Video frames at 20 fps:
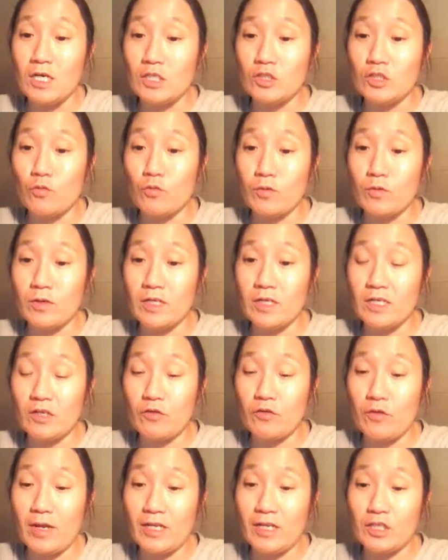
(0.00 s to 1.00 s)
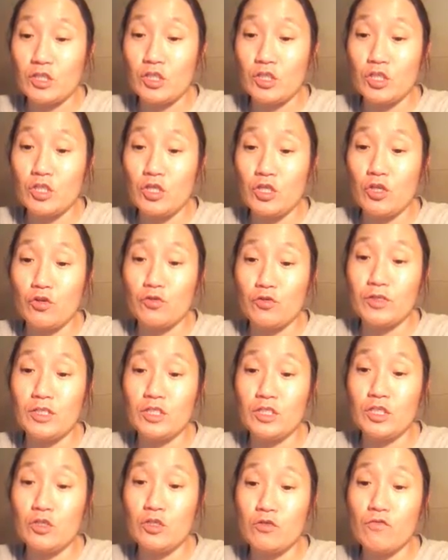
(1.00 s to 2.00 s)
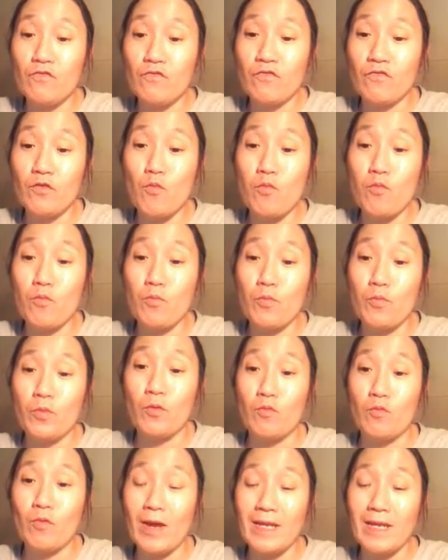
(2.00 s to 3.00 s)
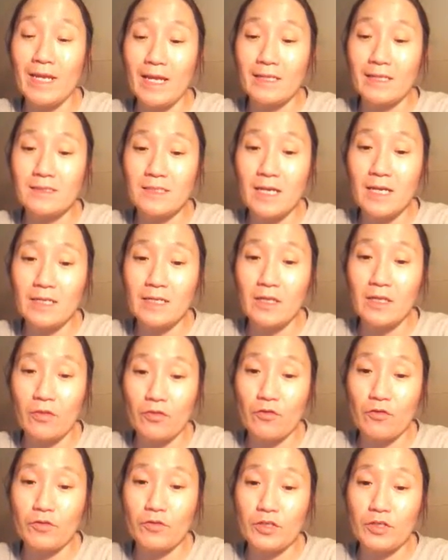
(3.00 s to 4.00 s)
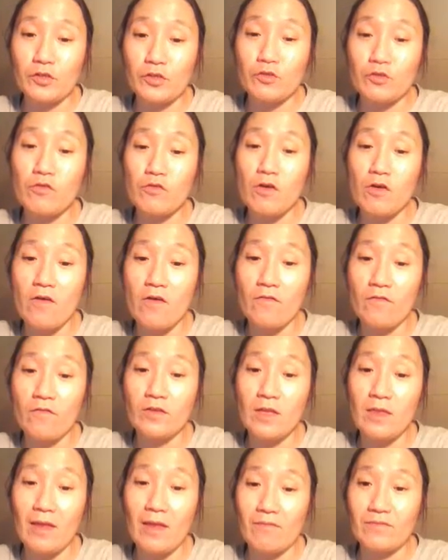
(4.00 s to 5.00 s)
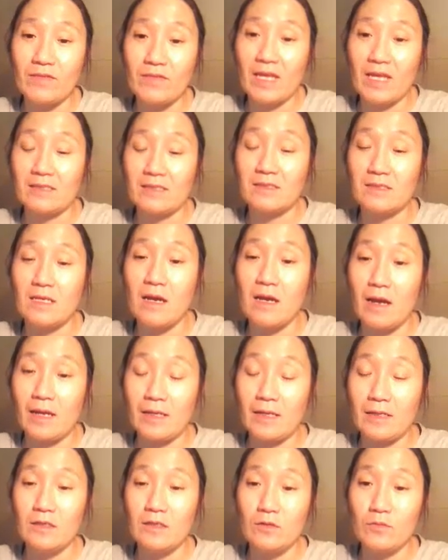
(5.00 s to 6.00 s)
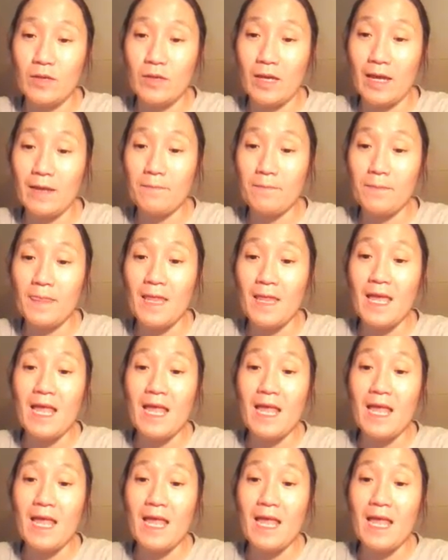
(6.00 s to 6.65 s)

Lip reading: So we're going to create 32 for the right-hand side and 32 for the left-hand side. Okay?